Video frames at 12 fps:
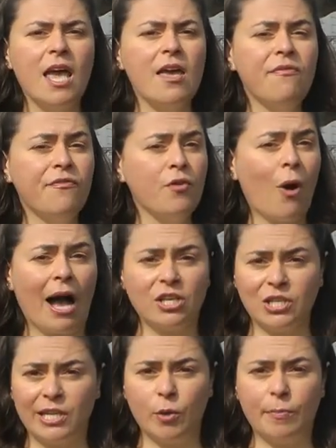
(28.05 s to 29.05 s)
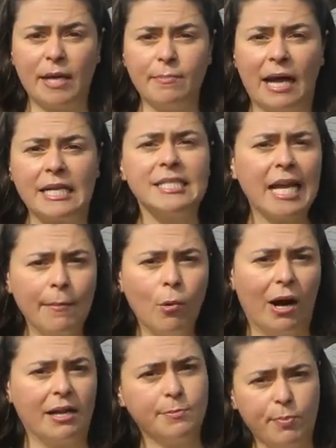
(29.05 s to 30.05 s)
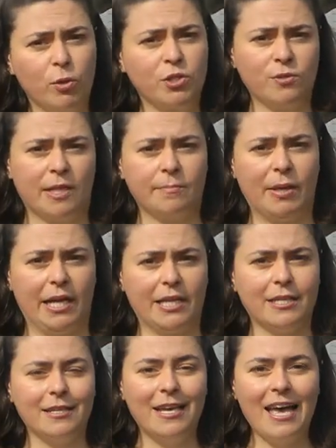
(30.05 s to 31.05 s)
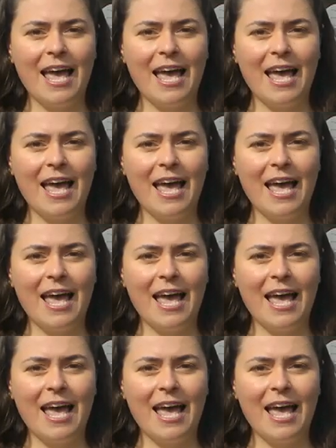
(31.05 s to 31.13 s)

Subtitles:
If you actually go by bike, someone has bought you that bike.